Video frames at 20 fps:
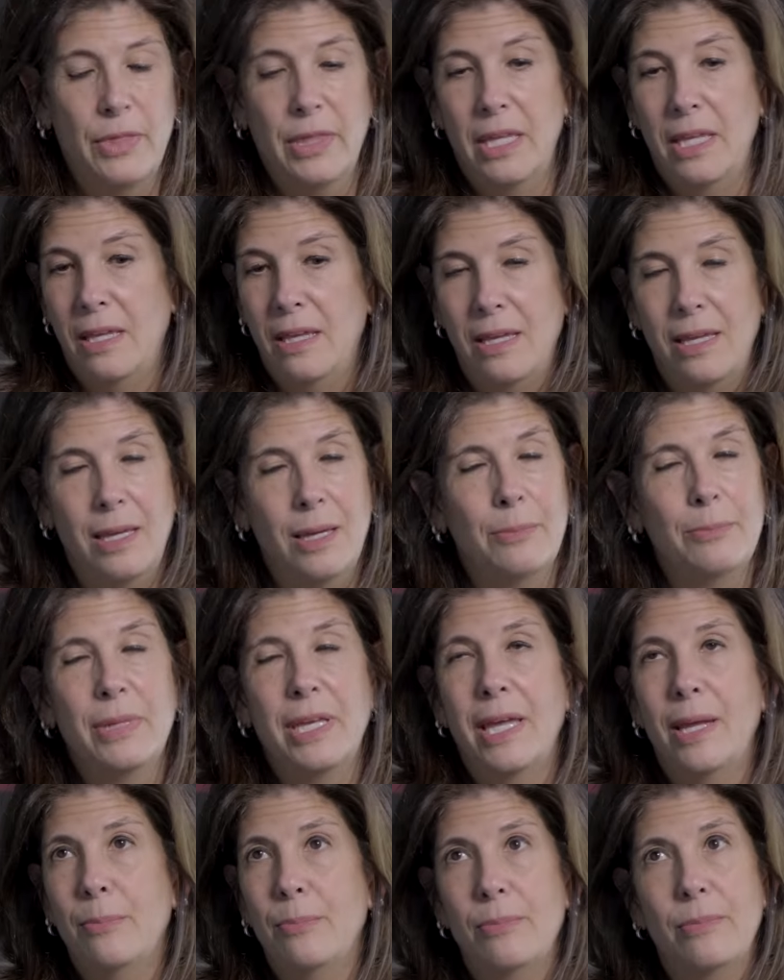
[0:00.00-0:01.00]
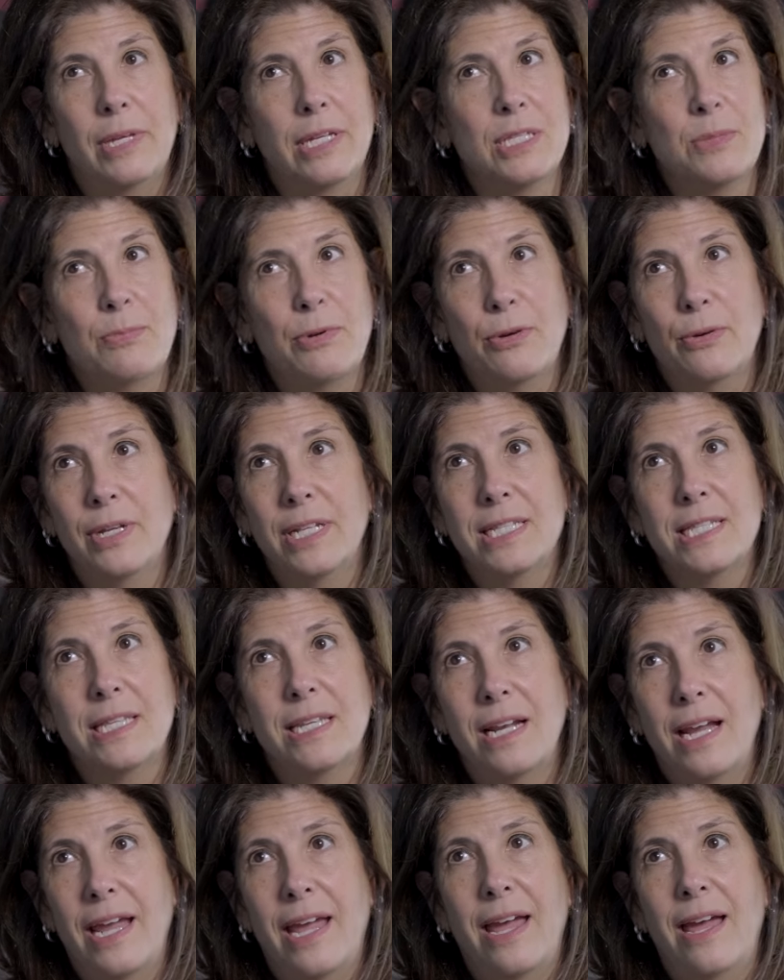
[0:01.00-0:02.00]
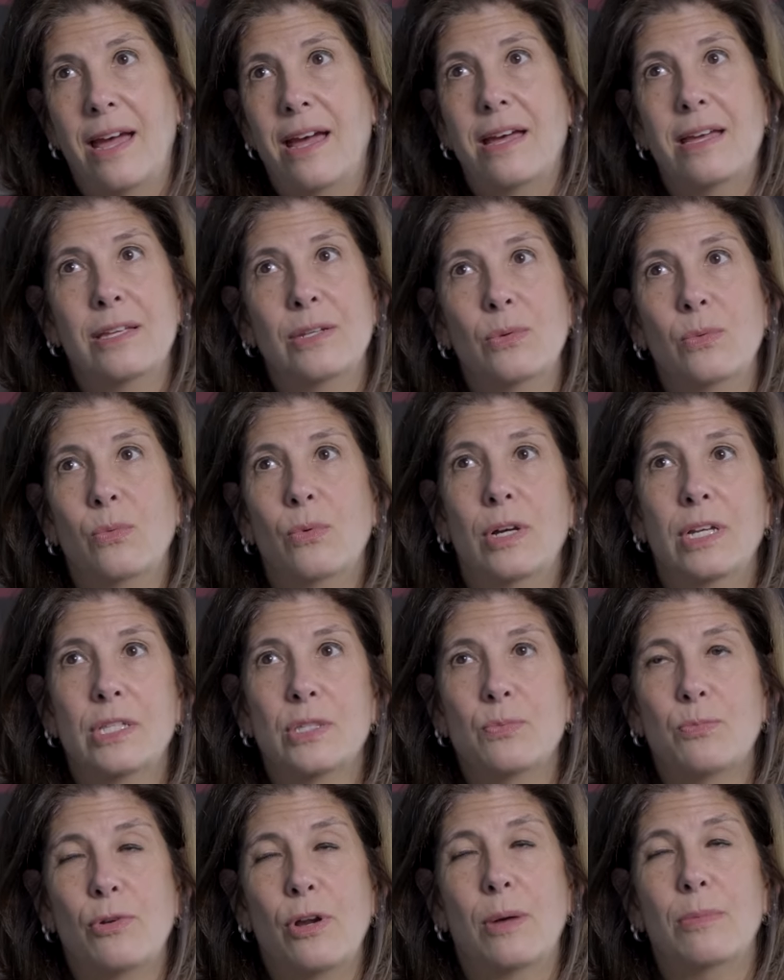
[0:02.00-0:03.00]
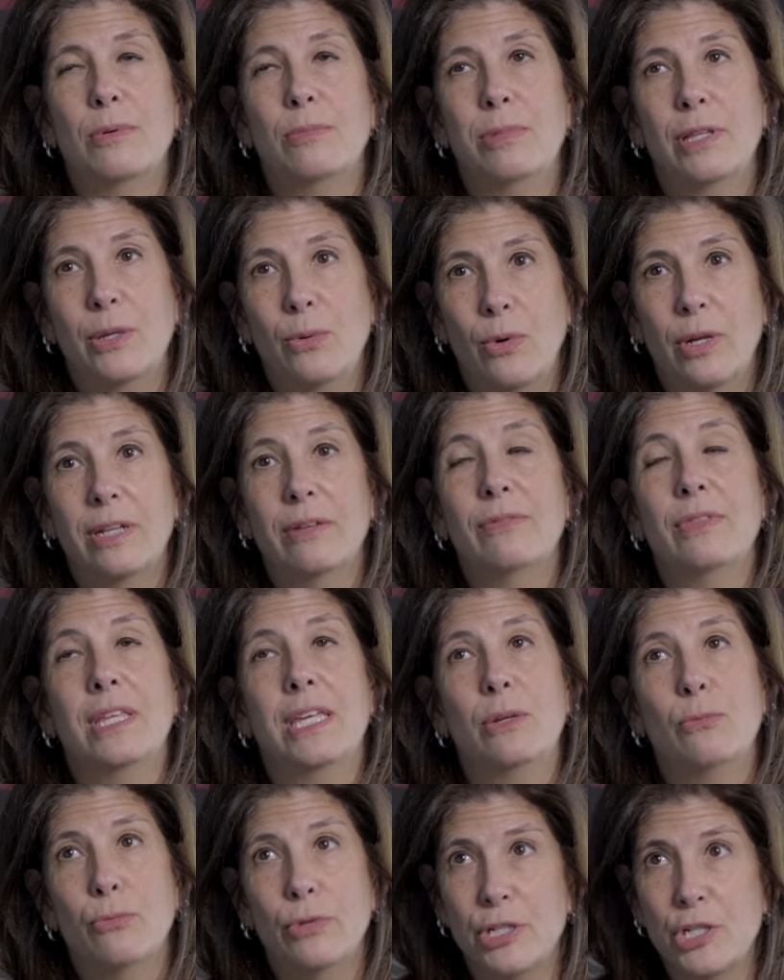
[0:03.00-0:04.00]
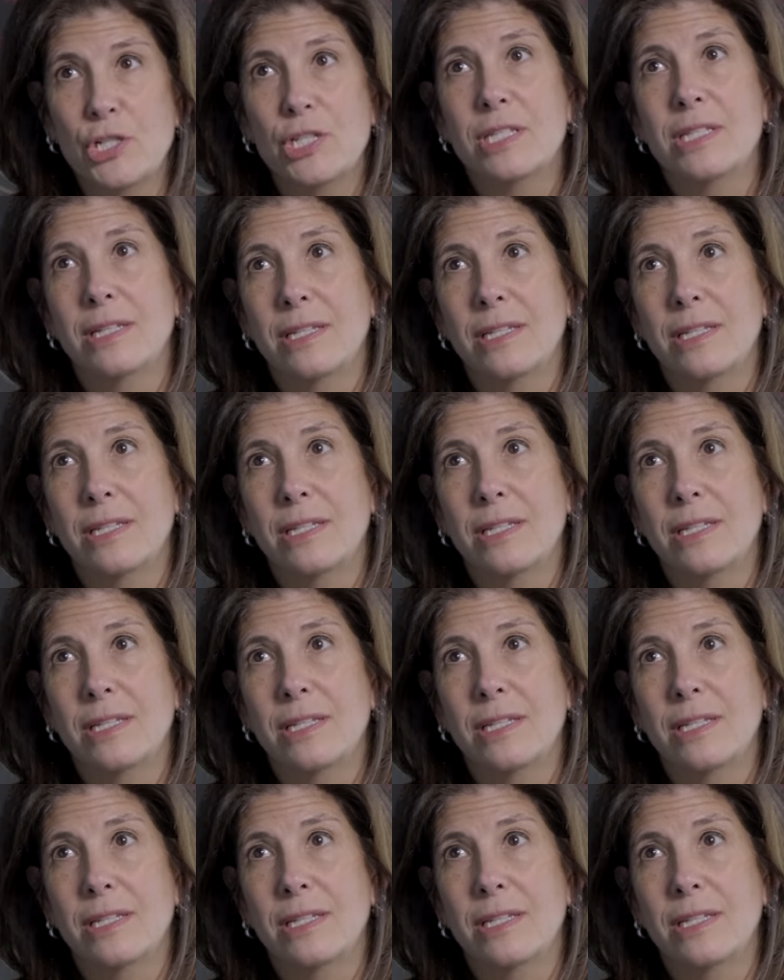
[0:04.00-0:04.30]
The EMBA experience that I had was probably one of the richest